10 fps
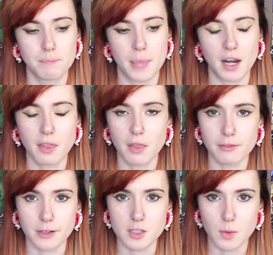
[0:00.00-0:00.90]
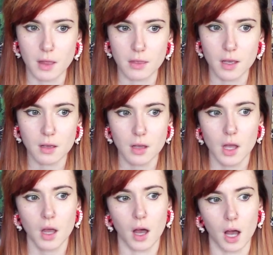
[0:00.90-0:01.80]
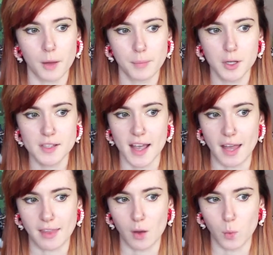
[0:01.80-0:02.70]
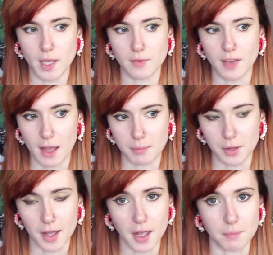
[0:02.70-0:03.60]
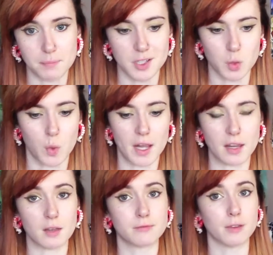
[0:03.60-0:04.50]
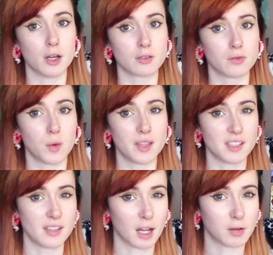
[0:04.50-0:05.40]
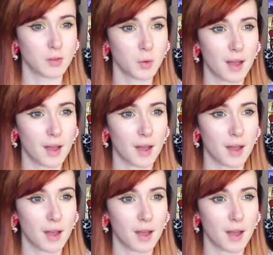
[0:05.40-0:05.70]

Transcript: better than the first one, I think. Because I had that week of gameplay between the first review and the second review,